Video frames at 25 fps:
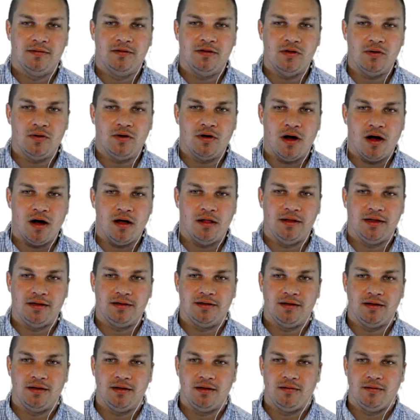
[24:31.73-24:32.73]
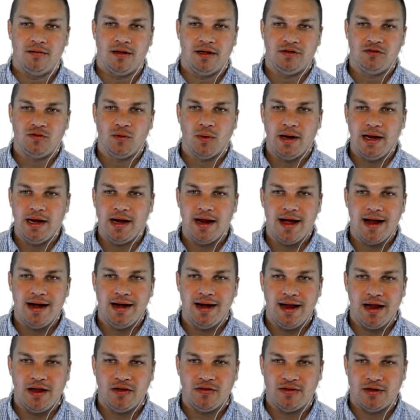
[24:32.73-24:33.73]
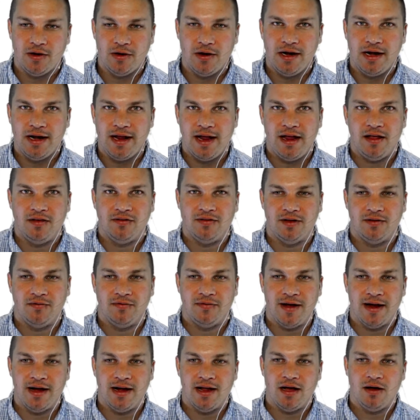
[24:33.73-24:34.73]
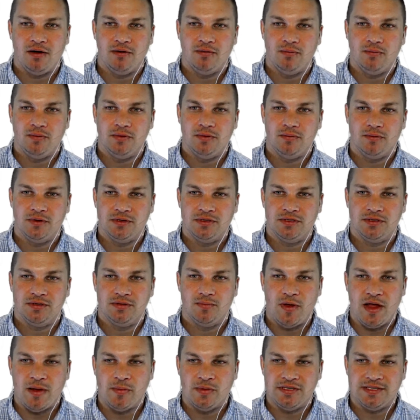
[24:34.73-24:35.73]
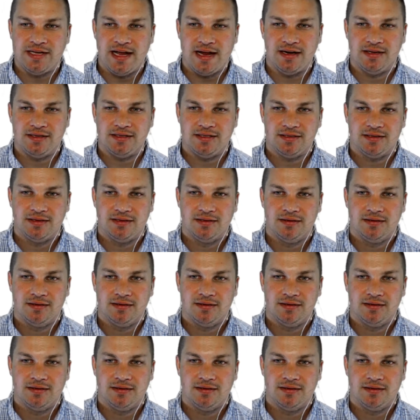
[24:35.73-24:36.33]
Do you call it the 29 days, 30 days, and find out what's payment status?